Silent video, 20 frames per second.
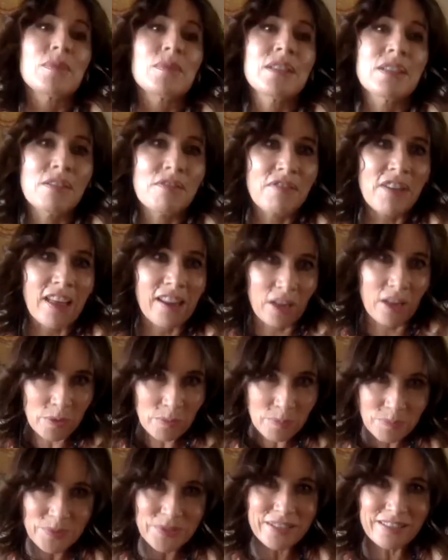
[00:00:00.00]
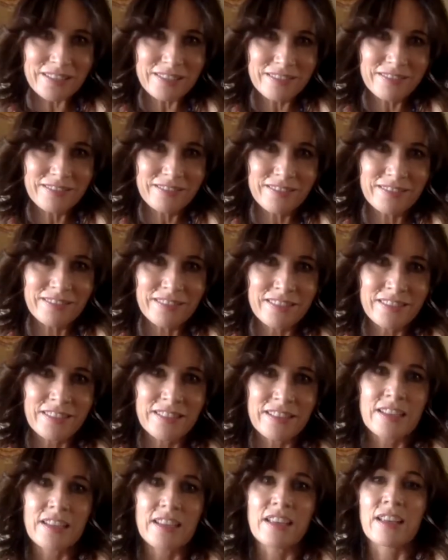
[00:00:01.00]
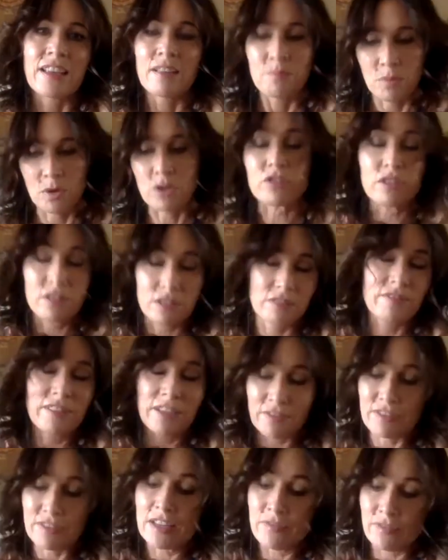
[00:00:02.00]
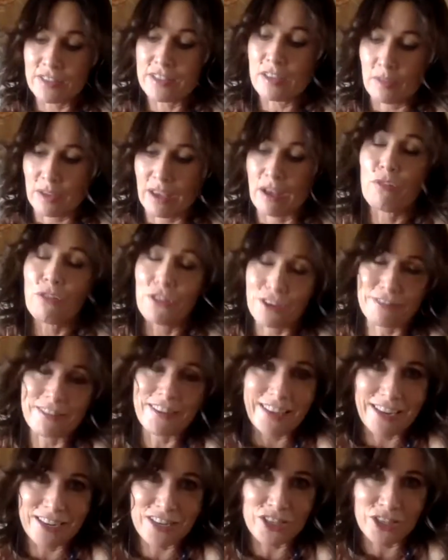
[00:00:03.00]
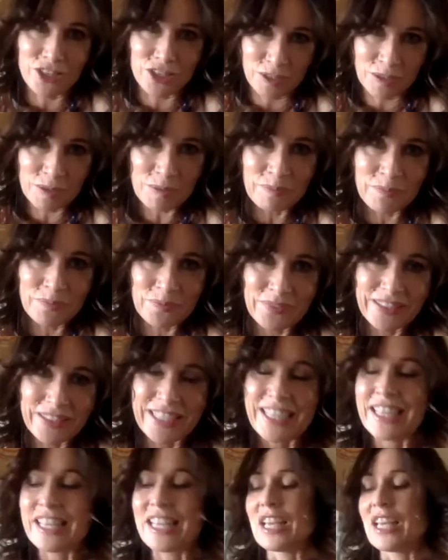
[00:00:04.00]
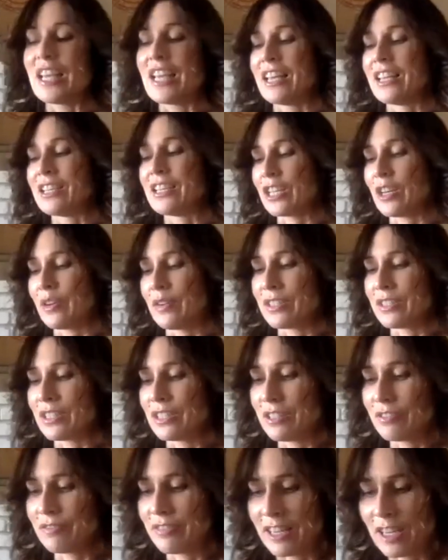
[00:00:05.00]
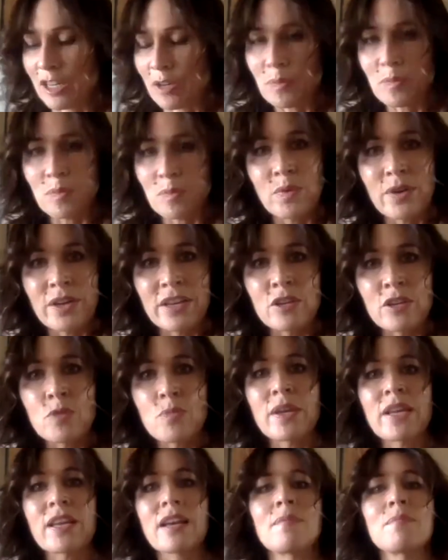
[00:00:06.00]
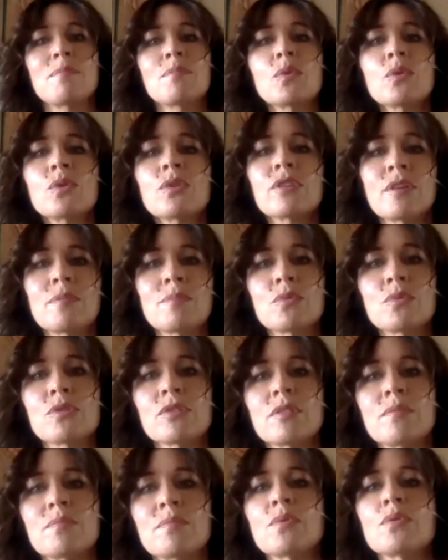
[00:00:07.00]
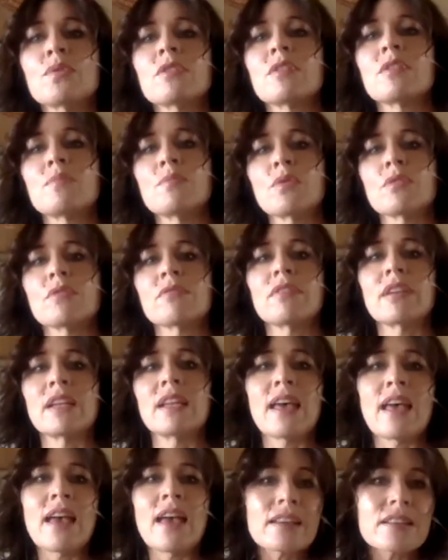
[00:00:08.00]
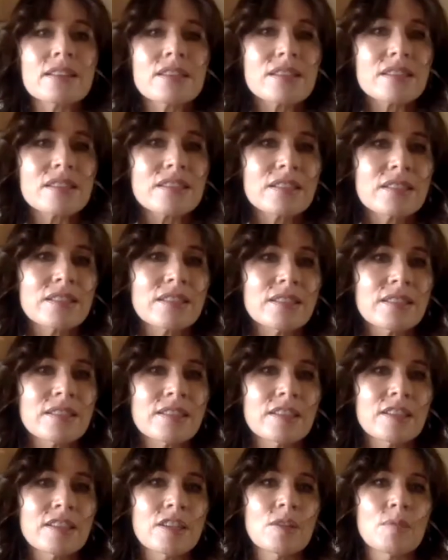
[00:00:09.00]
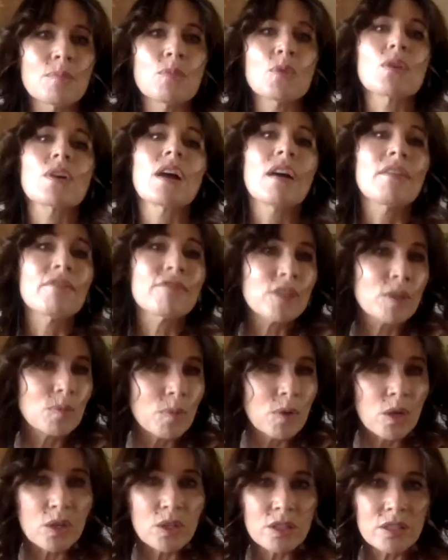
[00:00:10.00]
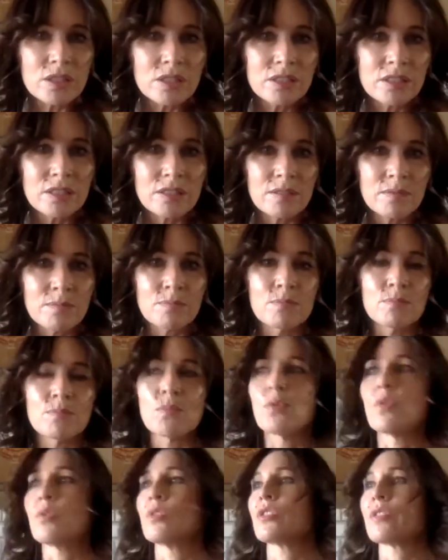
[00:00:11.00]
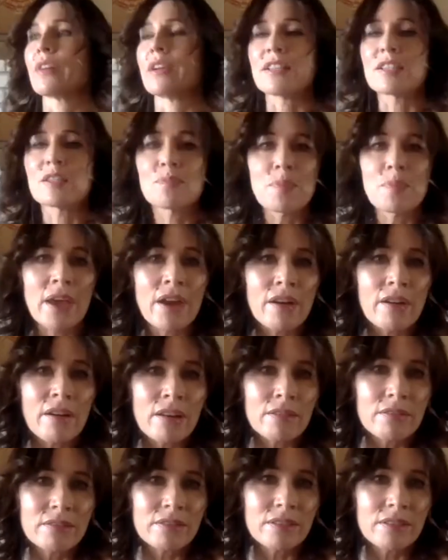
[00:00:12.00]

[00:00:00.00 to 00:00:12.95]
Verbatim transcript: develops positively, if it's a healthy relationship, it's going to develop where you become more and more and more and more relaxed, more comfortable, more transparent,